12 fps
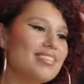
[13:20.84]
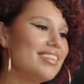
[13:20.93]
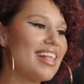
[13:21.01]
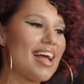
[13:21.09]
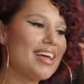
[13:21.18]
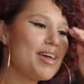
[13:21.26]

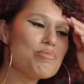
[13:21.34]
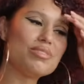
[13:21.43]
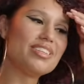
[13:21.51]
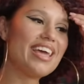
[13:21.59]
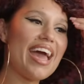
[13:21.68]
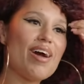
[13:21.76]
Like it
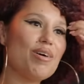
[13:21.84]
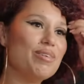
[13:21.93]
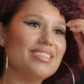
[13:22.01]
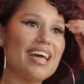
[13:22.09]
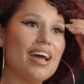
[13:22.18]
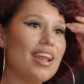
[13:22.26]
was ghetto
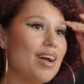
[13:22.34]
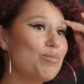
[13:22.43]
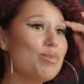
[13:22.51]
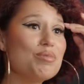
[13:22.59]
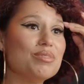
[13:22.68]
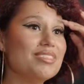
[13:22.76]
as hell. Like
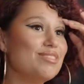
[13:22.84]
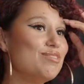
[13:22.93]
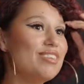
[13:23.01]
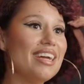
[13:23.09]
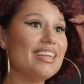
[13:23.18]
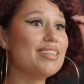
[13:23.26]
we was
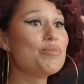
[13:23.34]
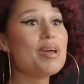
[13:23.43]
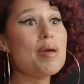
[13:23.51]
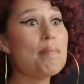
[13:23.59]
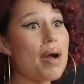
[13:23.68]
re- we were in